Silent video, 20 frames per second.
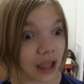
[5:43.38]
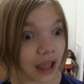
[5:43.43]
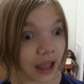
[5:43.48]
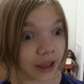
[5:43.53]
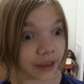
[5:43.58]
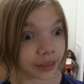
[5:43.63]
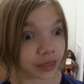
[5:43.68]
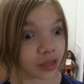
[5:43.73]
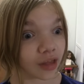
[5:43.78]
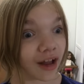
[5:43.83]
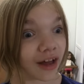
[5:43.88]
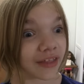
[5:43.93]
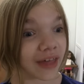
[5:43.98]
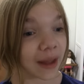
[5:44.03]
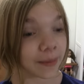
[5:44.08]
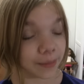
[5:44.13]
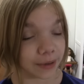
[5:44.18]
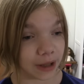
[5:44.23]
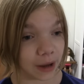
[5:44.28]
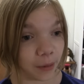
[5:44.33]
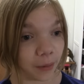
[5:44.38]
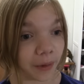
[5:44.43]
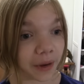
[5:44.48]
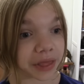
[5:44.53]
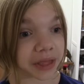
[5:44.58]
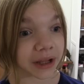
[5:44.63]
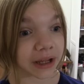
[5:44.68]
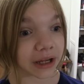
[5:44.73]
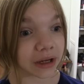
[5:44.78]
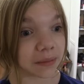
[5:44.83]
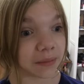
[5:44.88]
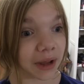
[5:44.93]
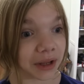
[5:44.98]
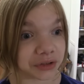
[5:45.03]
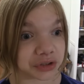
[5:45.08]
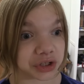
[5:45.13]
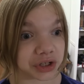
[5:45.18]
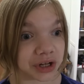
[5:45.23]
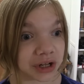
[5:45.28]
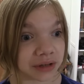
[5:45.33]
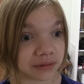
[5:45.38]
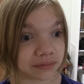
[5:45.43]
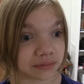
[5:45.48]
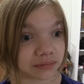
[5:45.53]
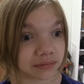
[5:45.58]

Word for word: I saw that, but I wasn't gonna mention it.